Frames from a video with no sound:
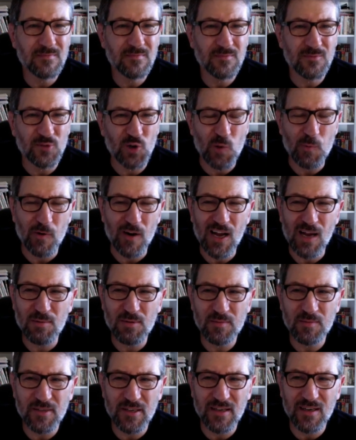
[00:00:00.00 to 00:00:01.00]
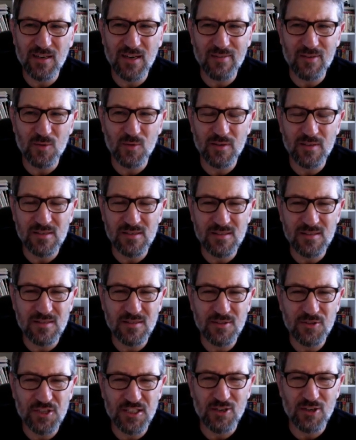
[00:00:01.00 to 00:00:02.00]
No problem there. Everyone's
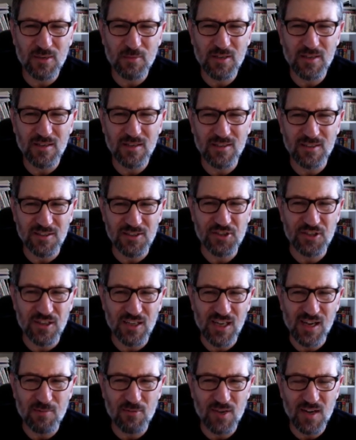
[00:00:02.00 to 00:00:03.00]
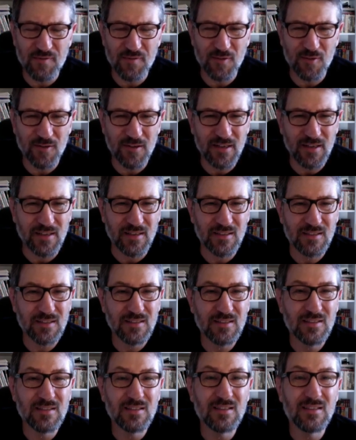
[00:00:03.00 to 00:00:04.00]
cheering me on. Good job, referee.
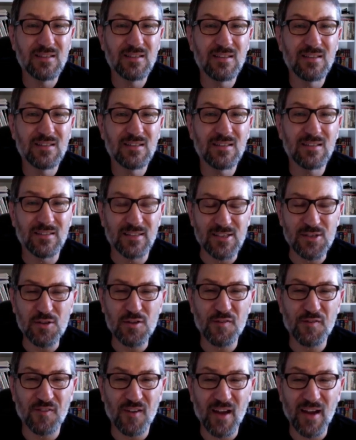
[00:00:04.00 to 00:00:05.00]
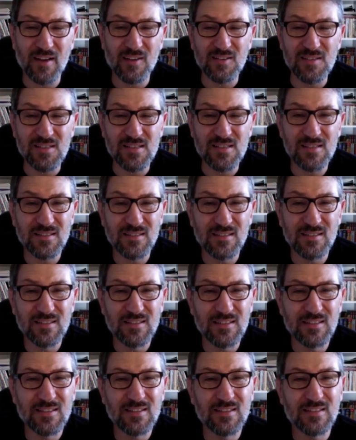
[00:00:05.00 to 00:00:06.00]
These are the finals.
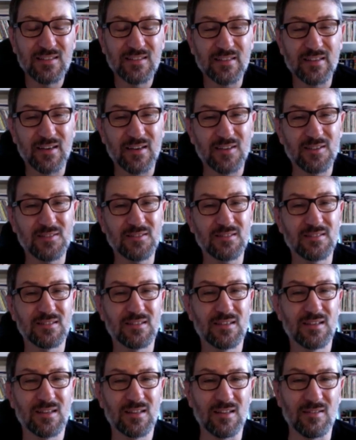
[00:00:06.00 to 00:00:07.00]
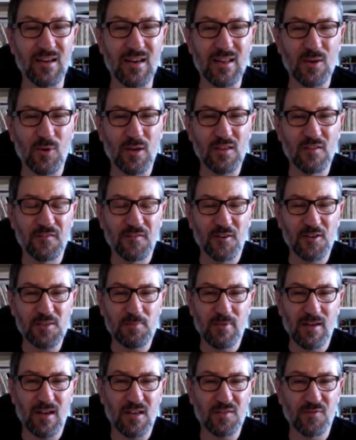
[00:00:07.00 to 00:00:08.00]
You know, the lady that won the first
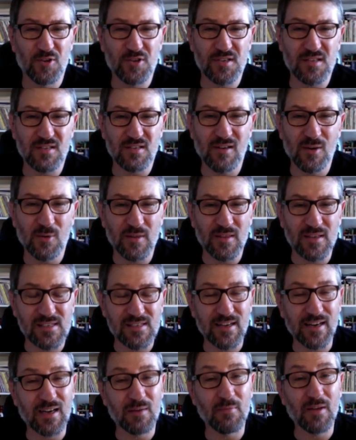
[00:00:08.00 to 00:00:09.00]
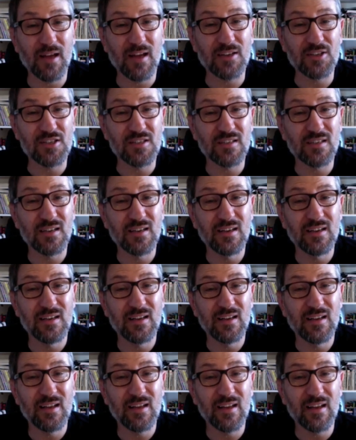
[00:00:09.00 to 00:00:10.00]
match versus the lady who won the second match.
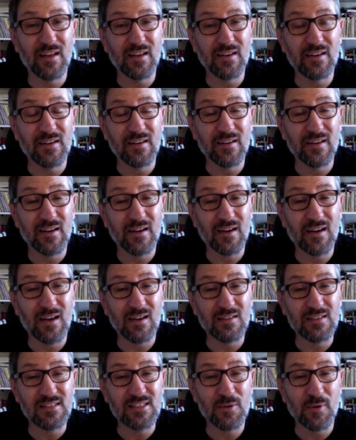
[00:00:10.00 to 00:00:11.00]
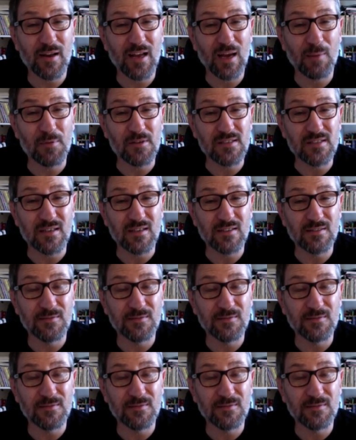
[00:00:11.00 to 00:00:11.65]
And let's see what happens here.